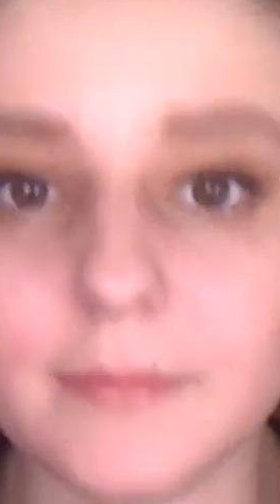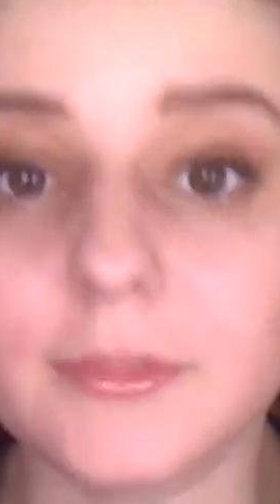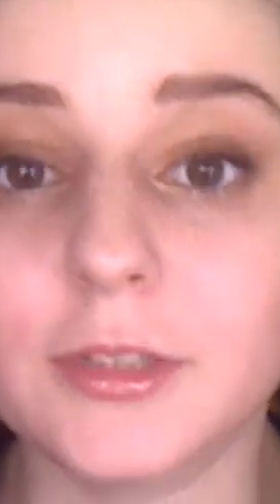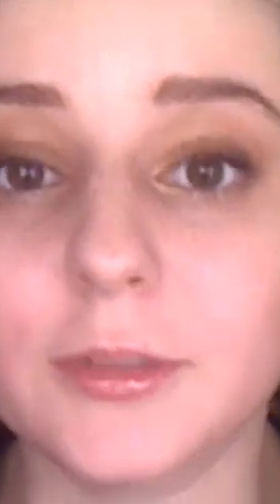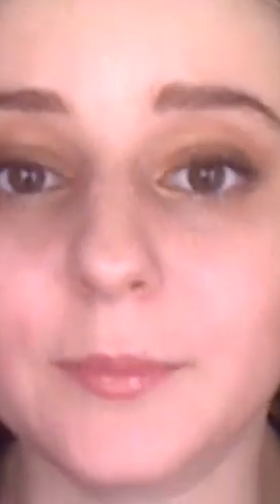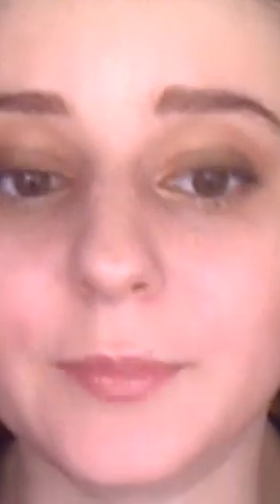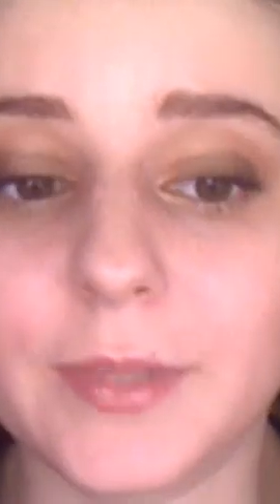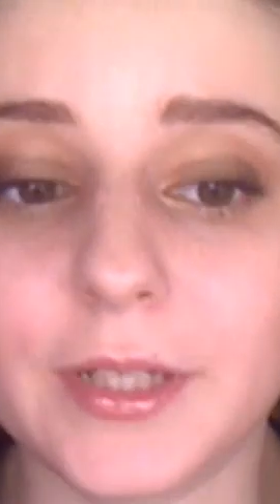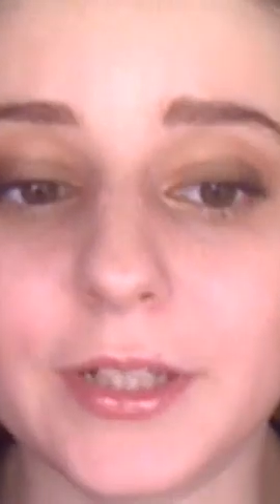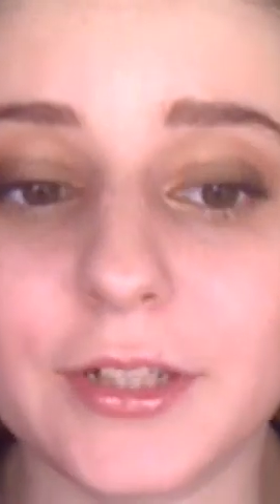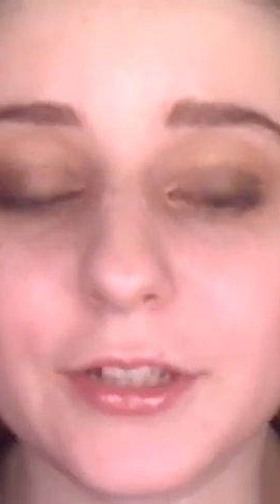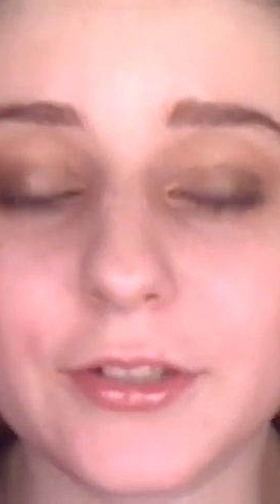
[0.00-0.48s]

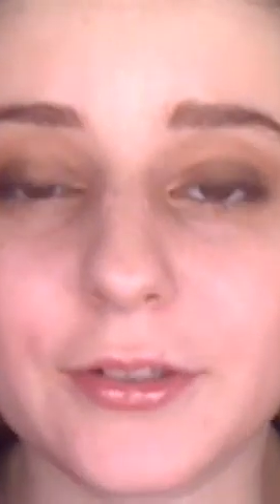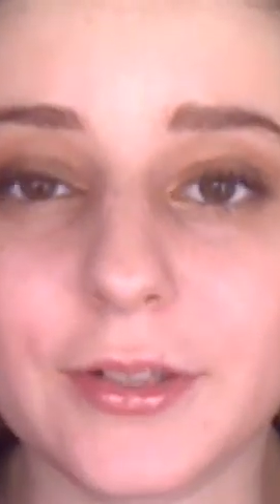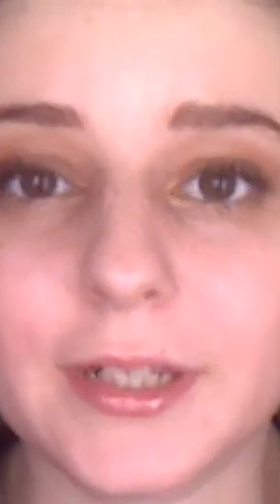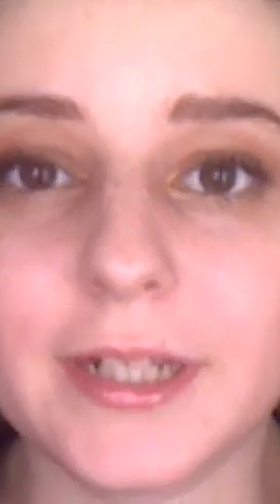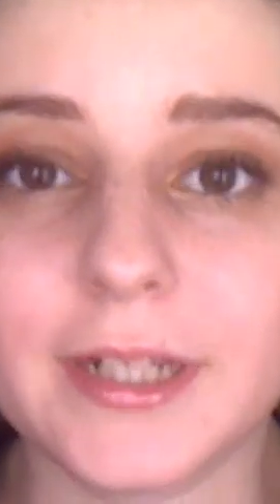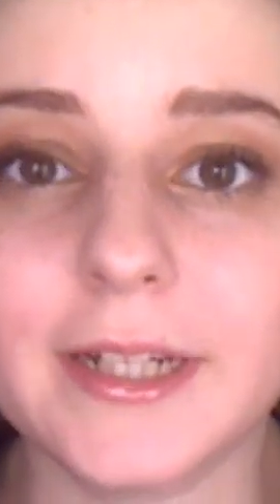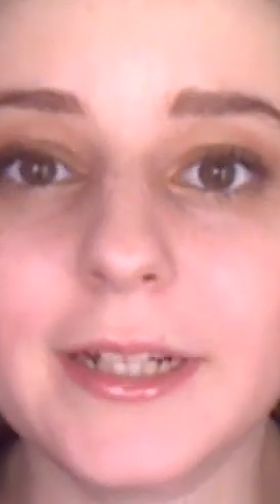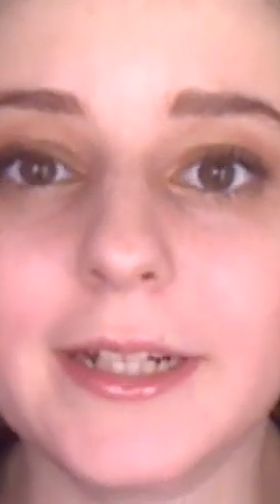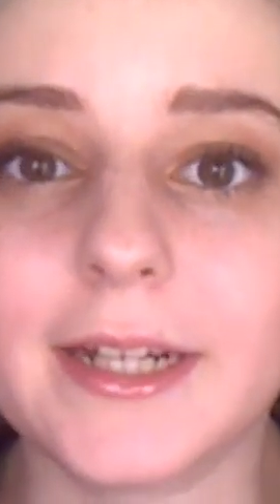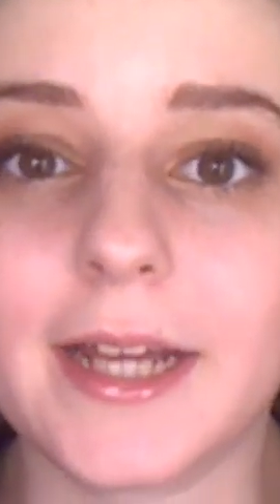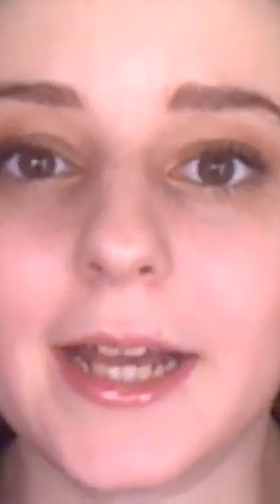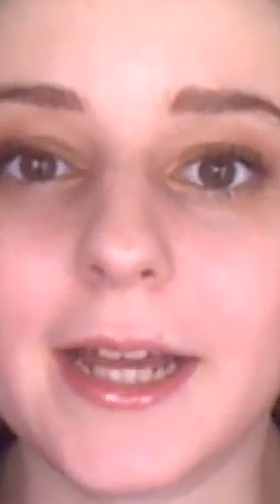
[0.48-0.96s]
Hope you
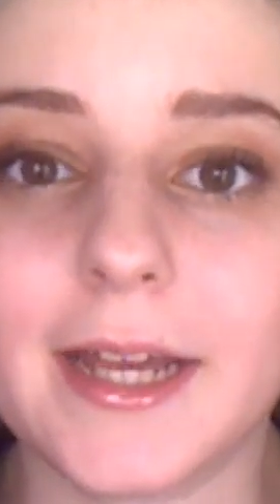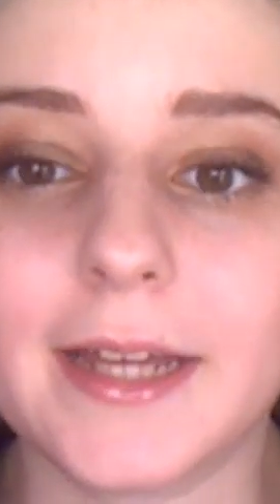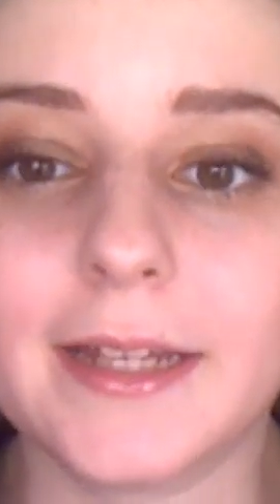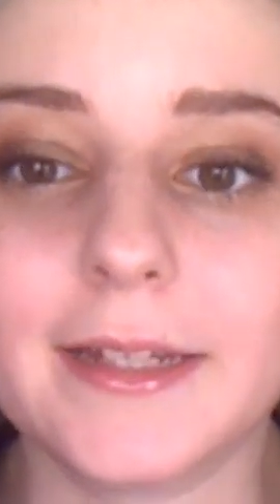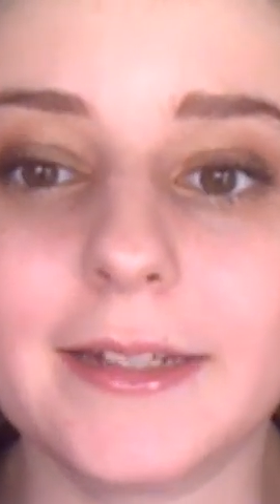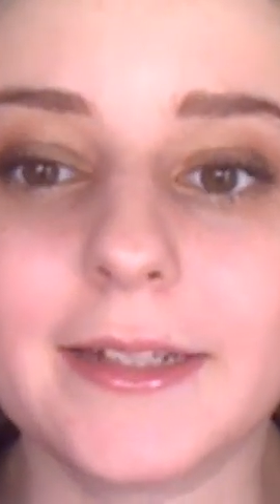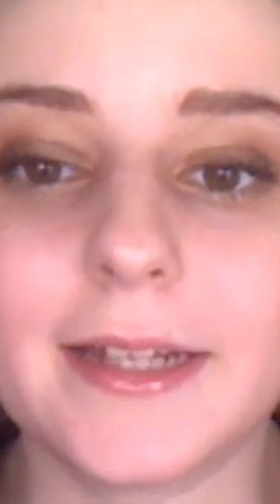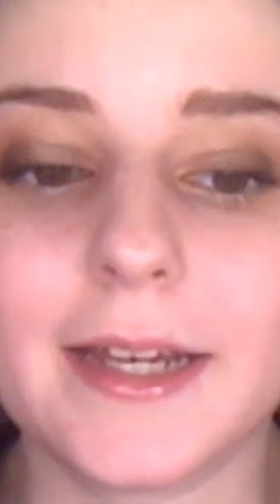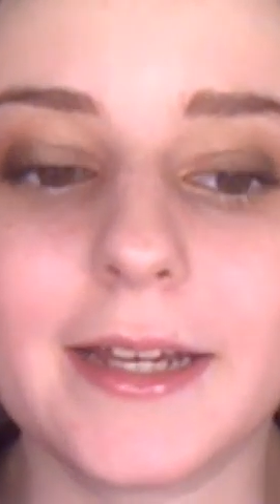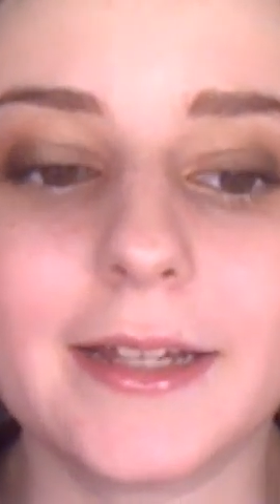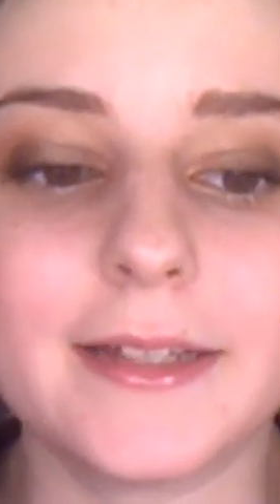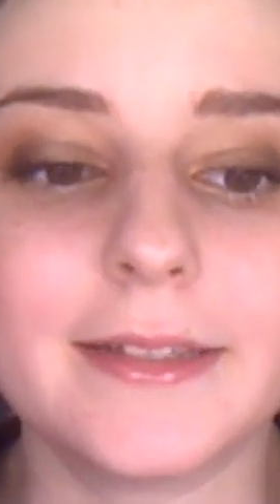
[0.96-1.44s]
enjoyed it,
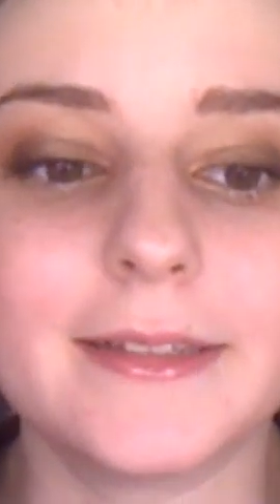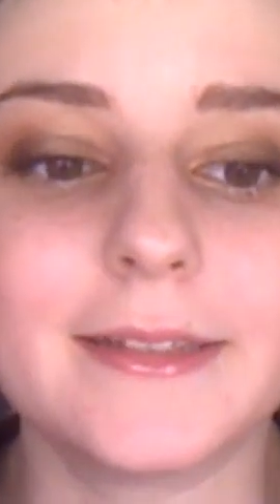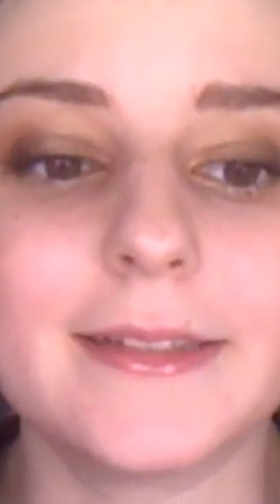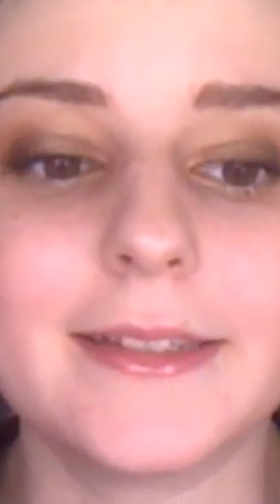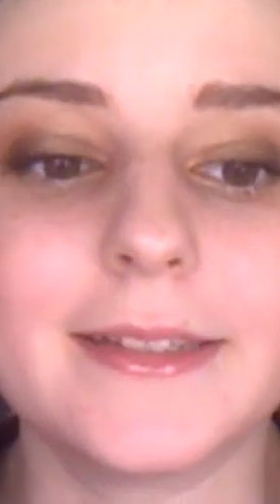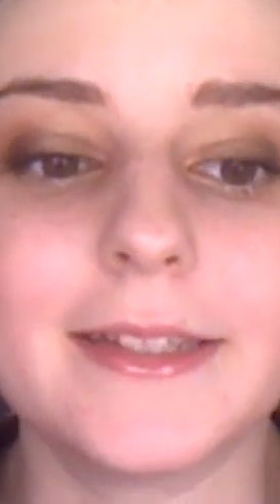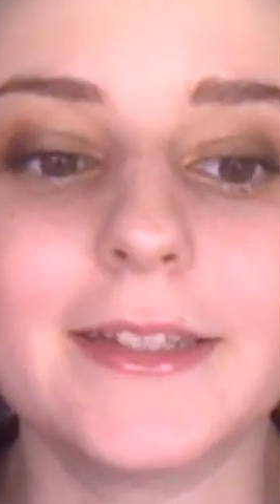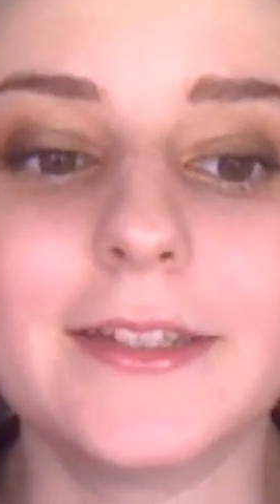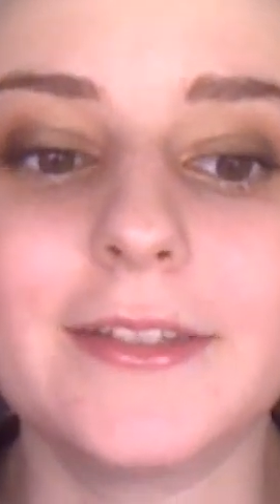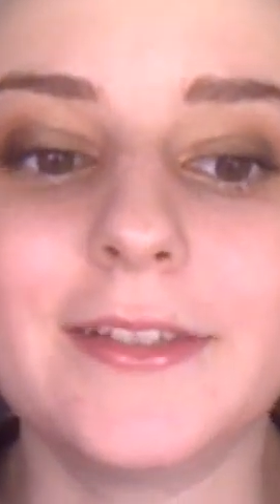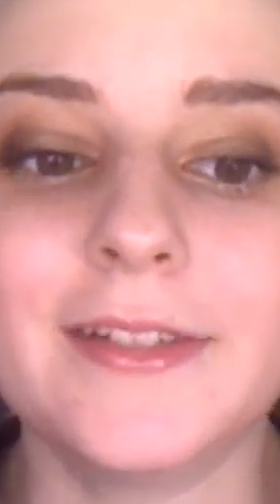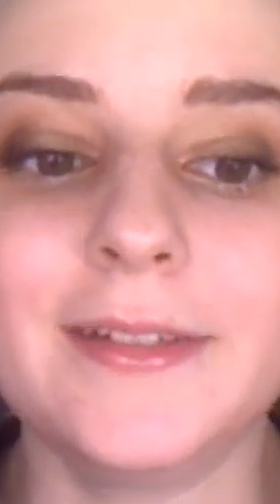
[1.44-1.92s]
and I'll
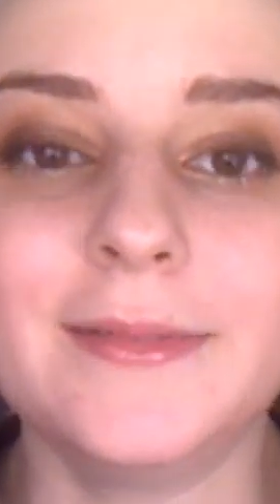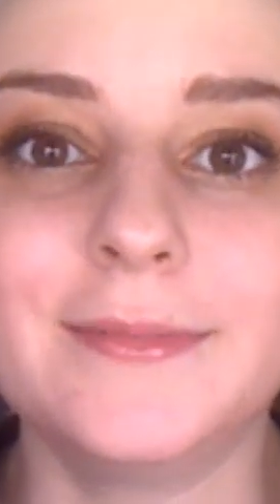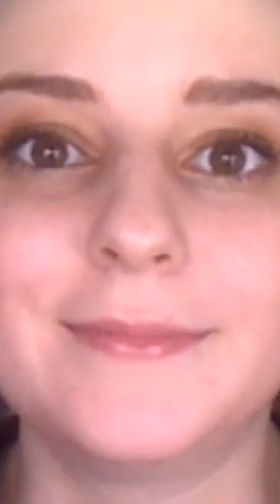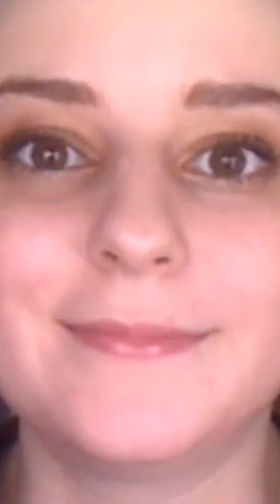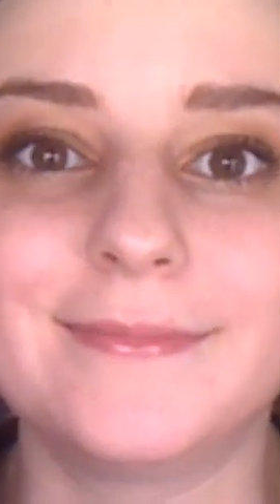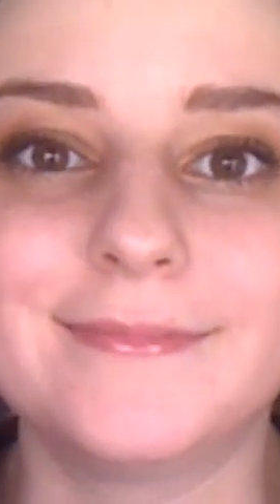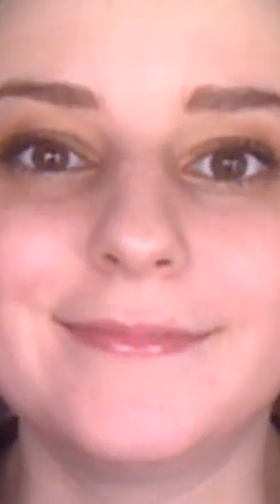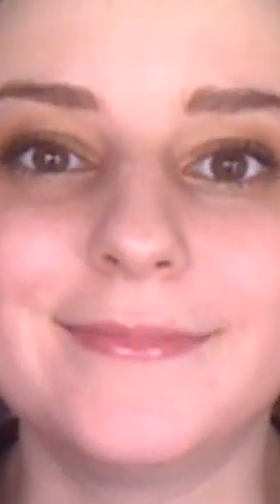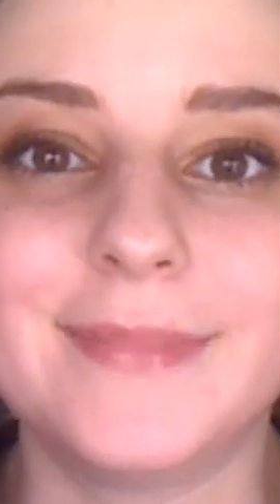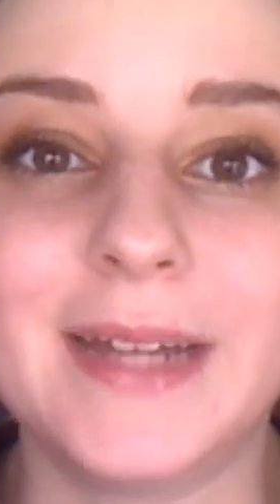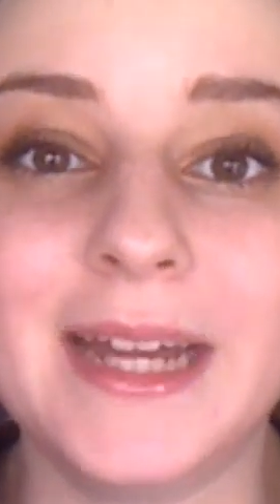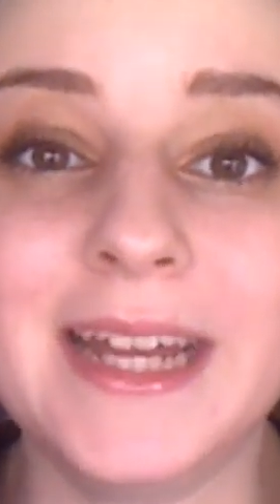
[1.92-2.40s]
see you soon.
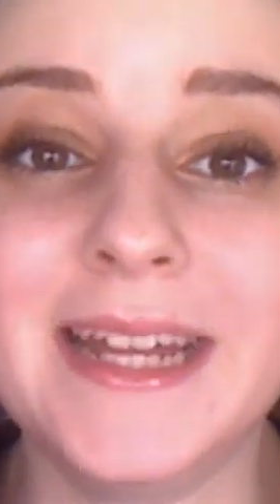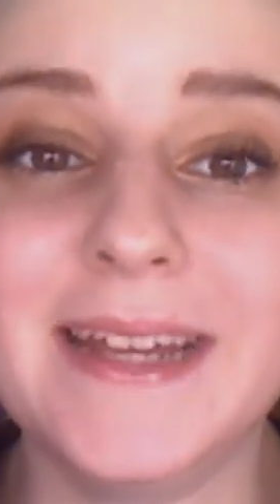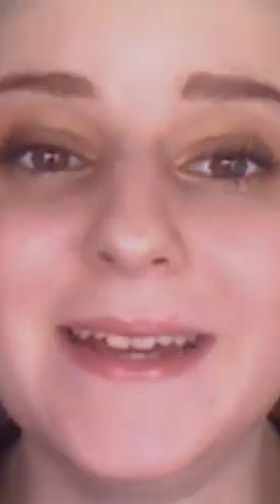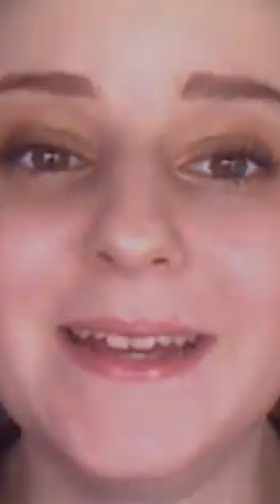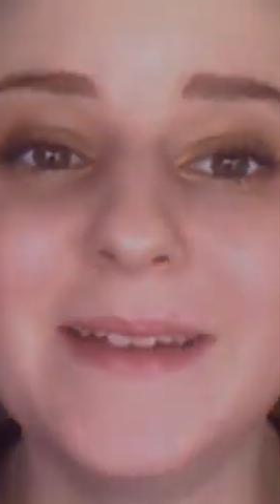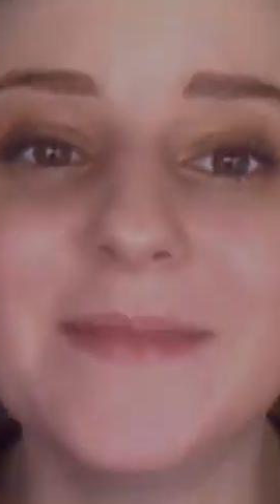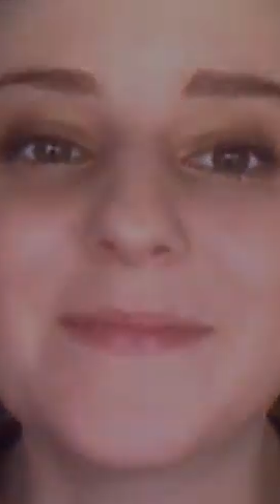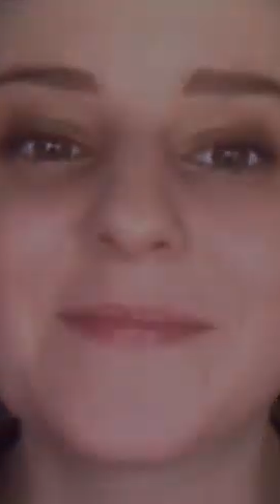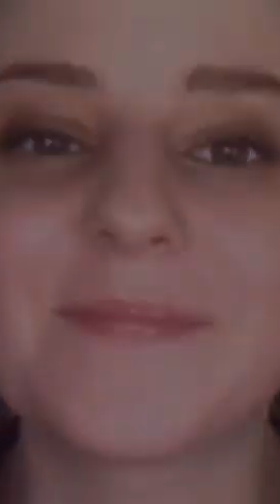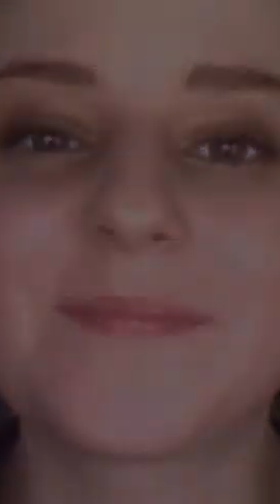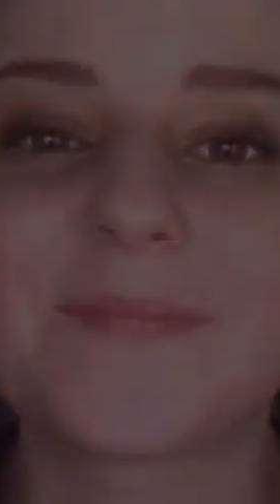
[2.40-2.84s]
Bye!